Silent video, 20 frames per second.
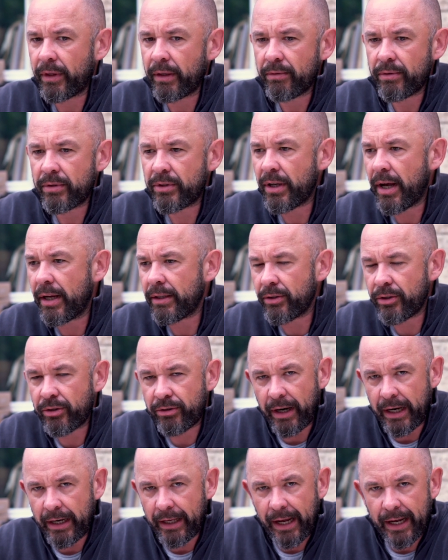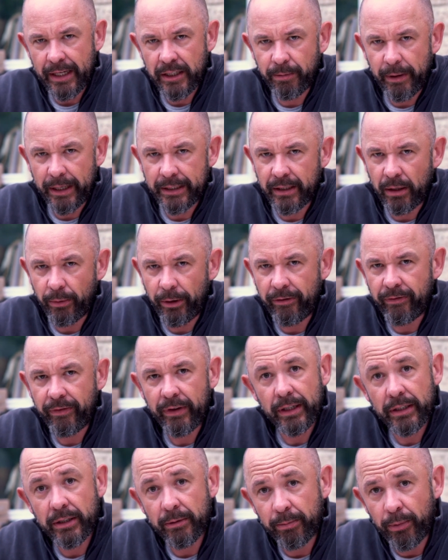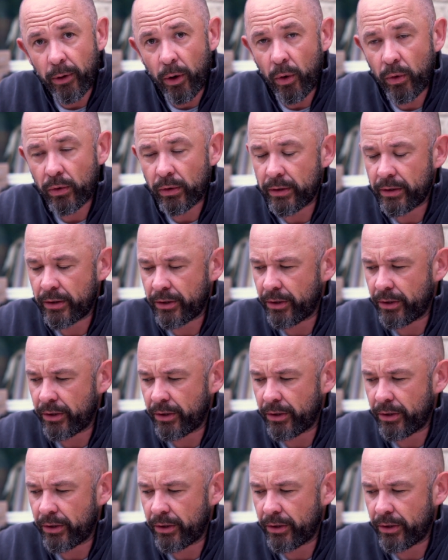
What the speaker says: certain training aspects that we feel is important